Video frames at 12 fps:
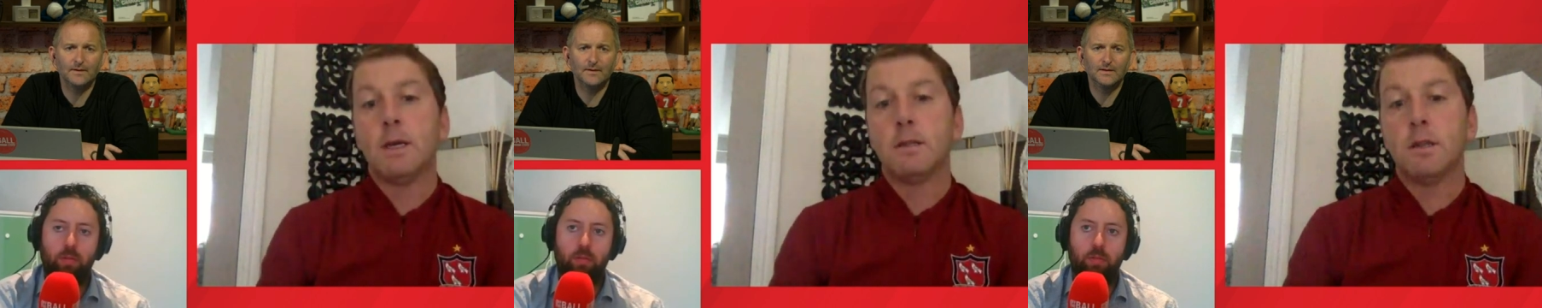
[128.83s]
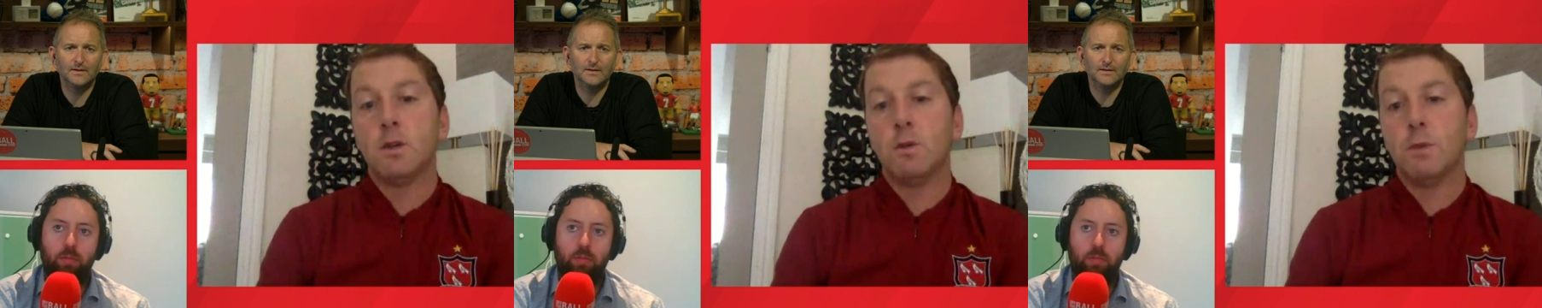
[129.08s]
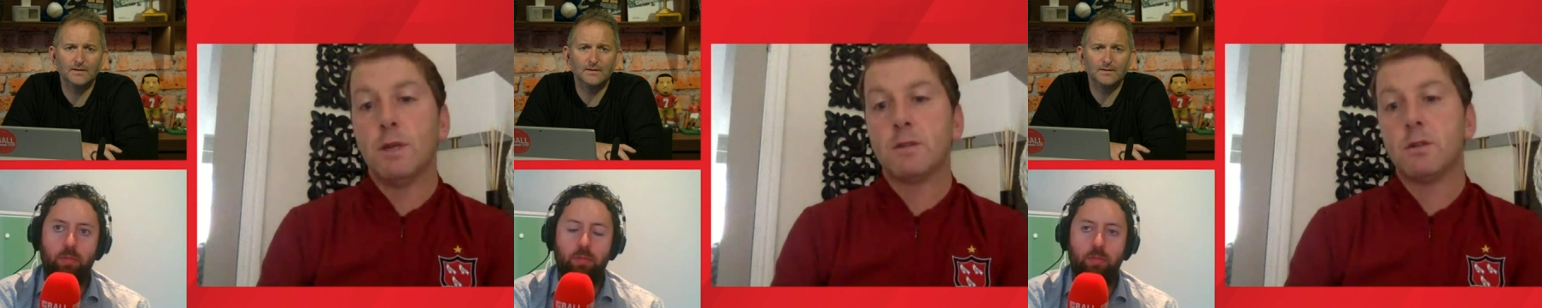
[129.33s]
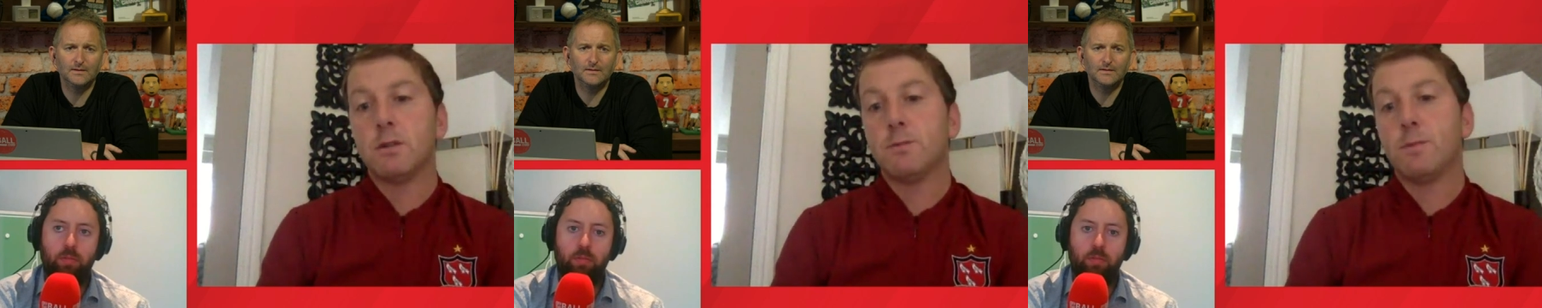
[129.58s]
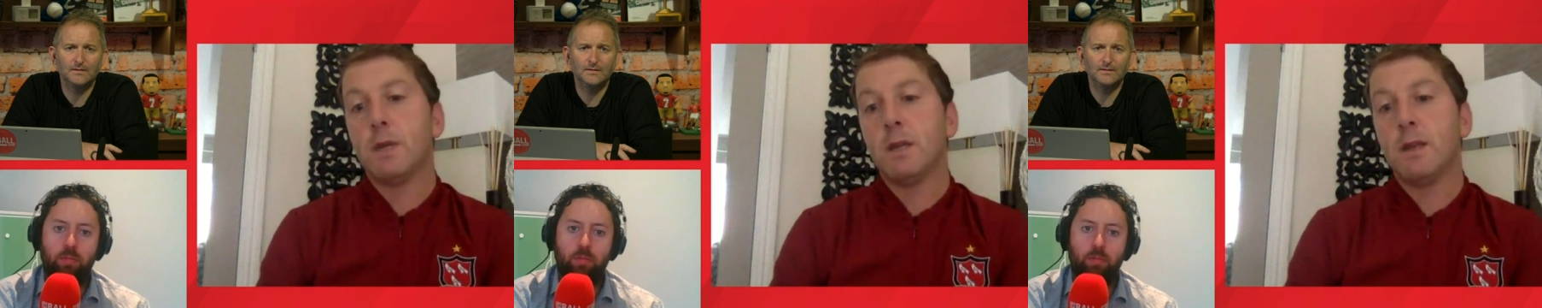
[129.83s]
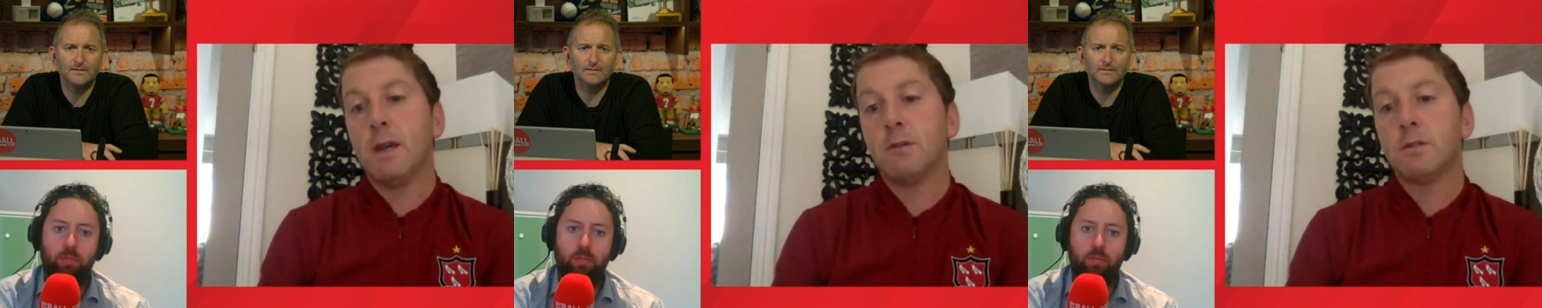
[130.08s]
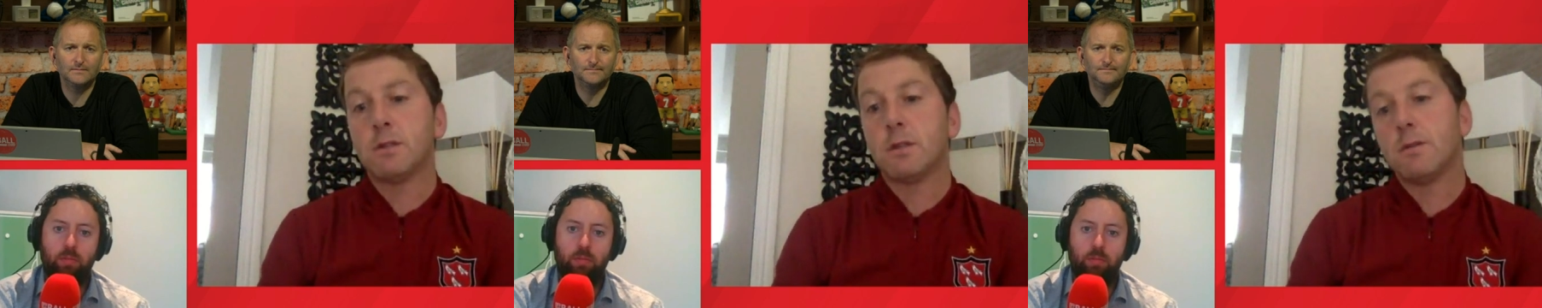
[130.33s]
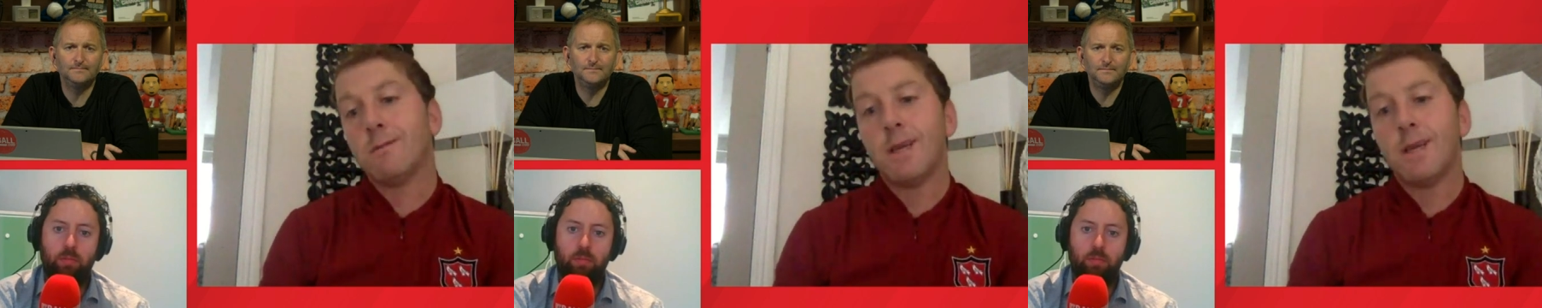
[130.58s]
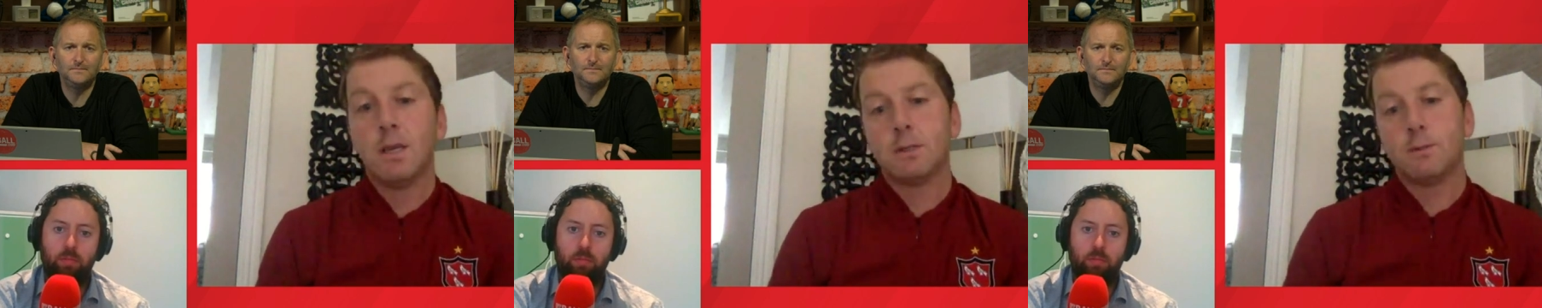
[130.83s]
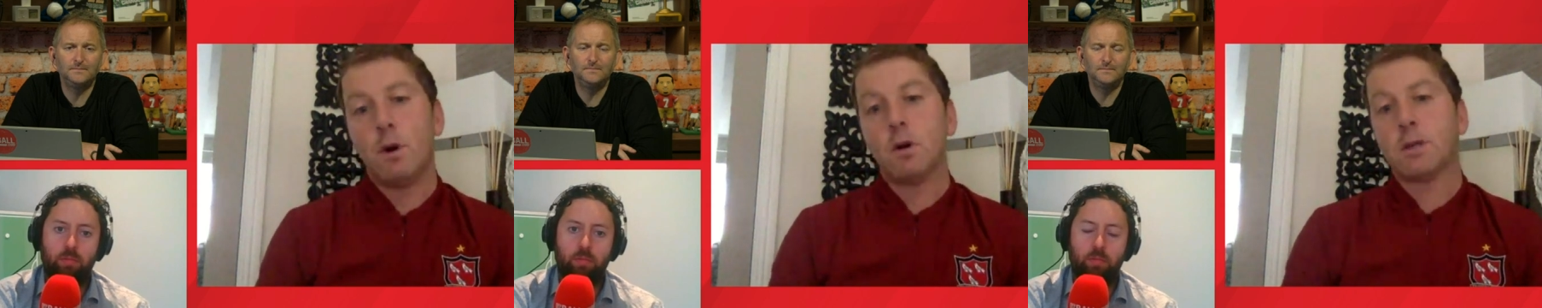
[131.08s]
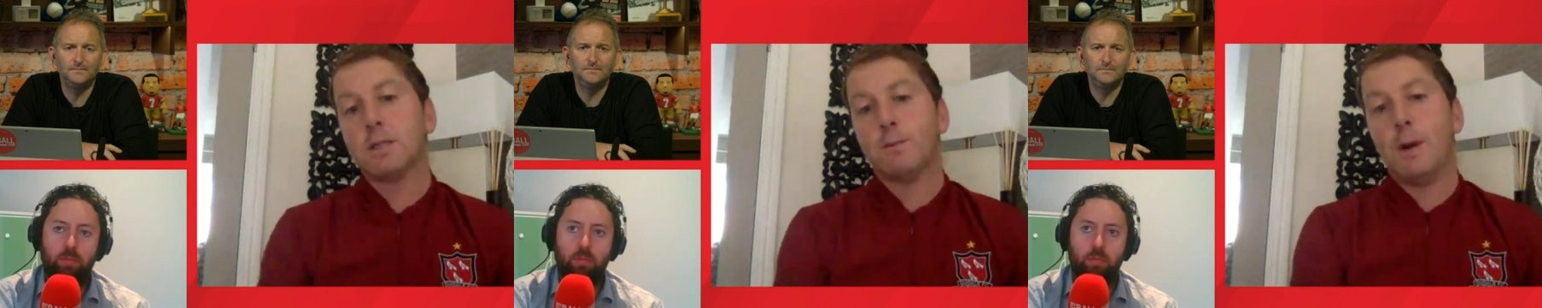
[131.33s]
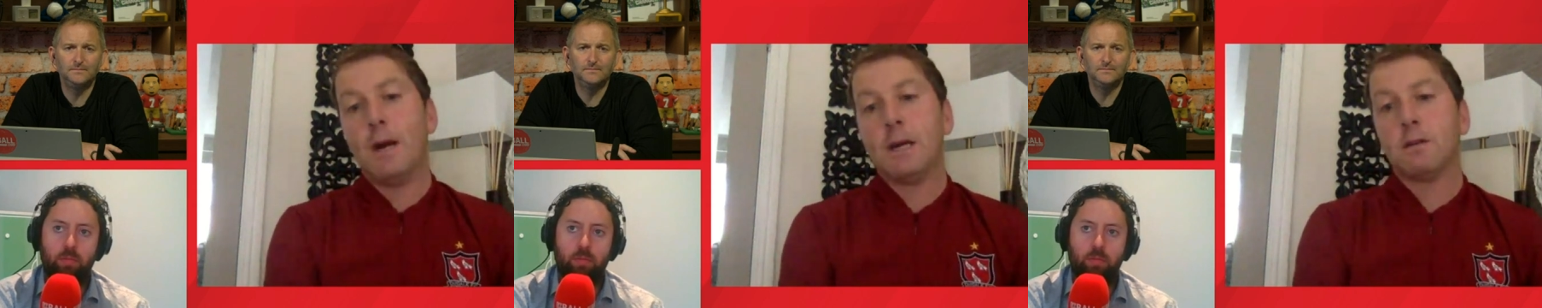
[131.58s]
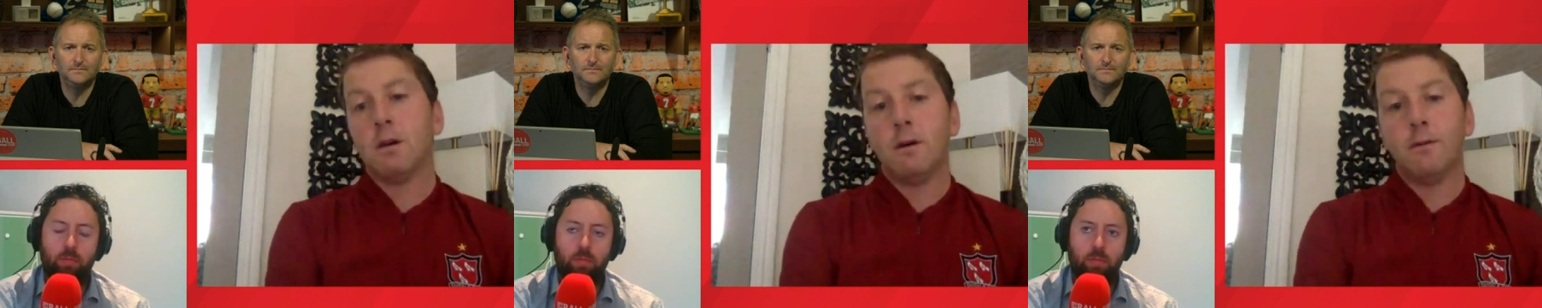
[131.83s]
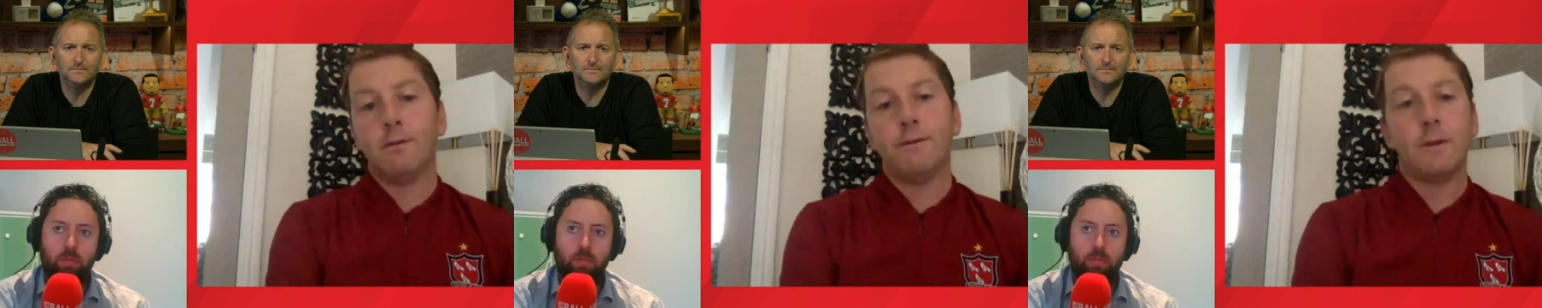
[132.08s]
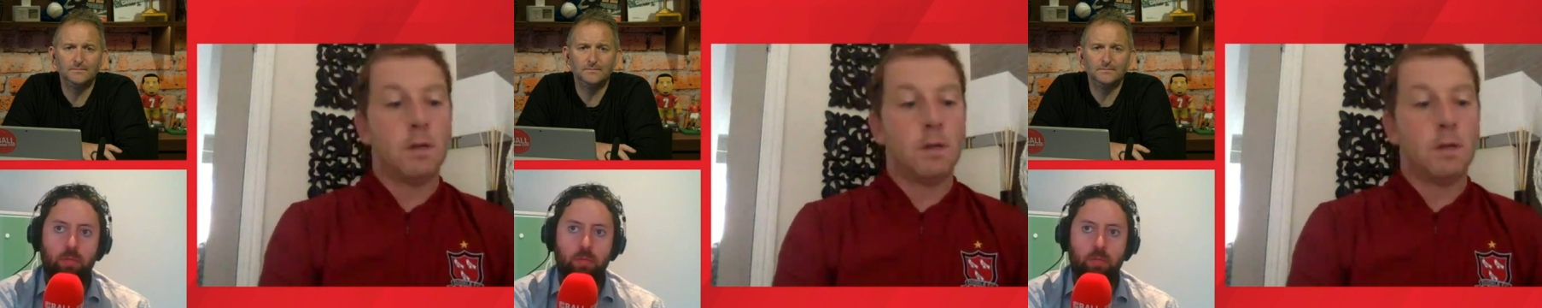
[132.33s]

Speaker 1: the new minister has been announced? Sport is part of